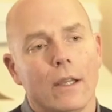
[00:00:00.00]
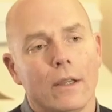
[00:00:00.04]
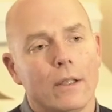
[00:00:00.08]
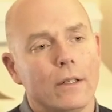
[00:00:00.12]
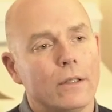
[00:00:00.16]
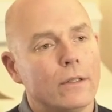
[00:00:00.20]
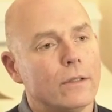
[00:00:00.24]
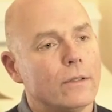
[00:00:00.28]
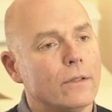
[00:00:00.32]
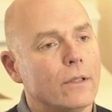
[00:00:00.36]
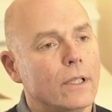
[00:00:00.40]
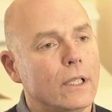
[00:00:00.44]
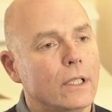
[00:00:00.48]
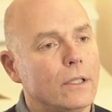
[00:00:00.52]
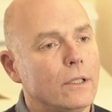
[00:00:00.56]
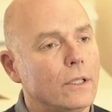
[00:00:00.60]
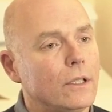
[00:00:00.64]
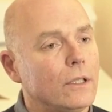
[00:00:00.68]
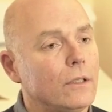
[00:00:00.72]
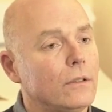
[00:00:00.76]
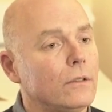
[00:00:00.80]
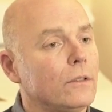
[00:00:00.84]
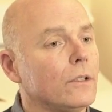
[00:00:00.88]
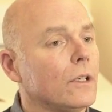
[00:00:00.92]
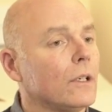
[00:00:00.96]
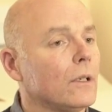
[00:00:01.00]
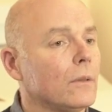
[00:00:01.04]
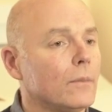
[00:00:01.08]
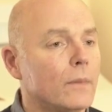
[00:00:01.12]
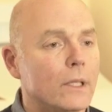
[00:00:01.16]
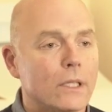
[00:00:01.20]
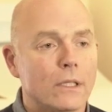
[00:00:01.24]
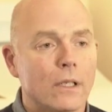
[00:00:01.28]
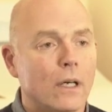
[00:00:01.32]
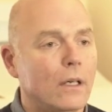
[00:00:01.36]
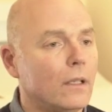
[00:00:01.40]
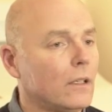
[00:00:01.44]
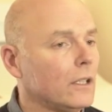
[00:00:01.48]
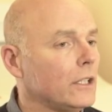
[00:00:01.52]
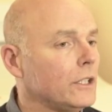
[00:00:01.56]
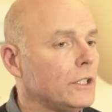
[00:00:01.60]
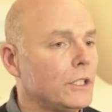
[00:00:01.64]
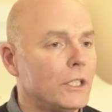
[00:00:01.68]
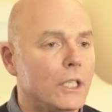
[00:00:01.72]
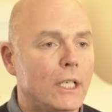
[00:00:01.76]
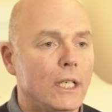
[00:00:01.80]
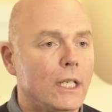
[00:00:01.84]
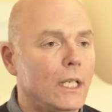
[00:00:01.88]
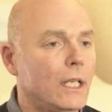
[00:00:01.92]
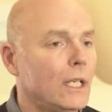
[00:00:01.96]
others that do
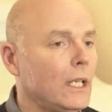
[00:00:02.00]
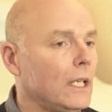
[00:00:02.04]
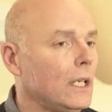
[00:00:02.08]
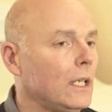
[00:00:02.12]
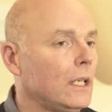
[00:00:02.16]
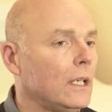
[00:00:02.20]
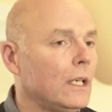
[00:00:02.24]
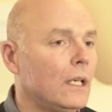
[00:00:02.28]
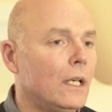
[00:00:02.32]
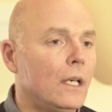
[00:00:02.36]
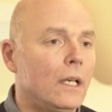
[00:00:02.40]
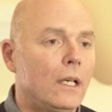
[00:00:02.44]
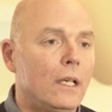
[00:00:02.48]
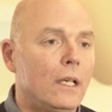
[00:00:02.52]
dermatology,